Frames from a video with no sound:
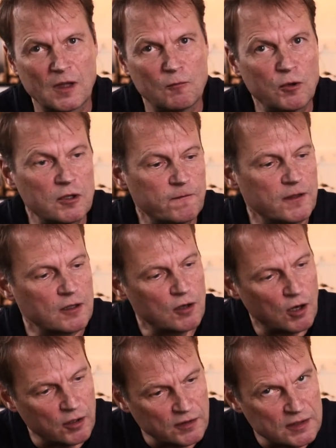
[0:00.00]
One of the
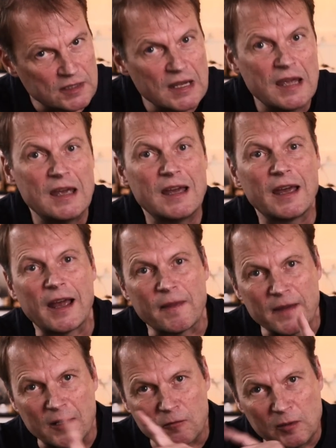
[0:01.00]
cons,
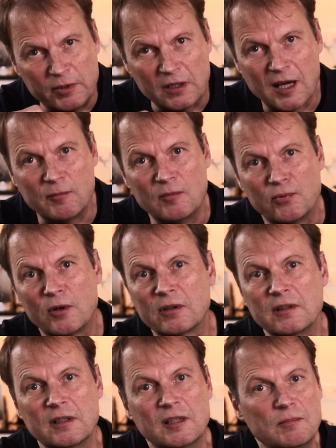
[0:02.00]
and that will become
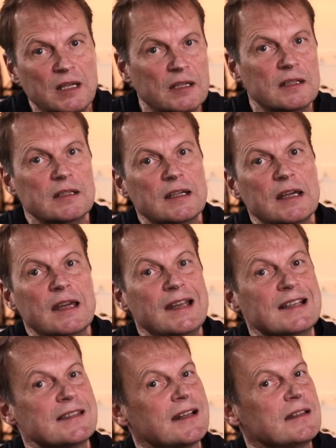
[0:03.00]
important in a minute,
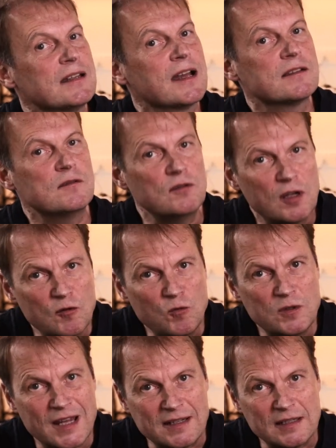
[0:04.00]
is that it has no
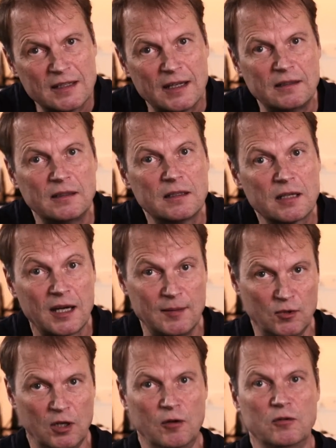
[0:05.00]
dedicated
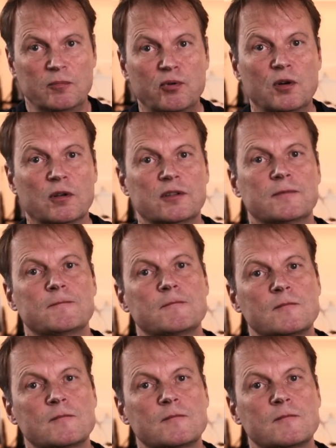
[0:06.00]
timecode port.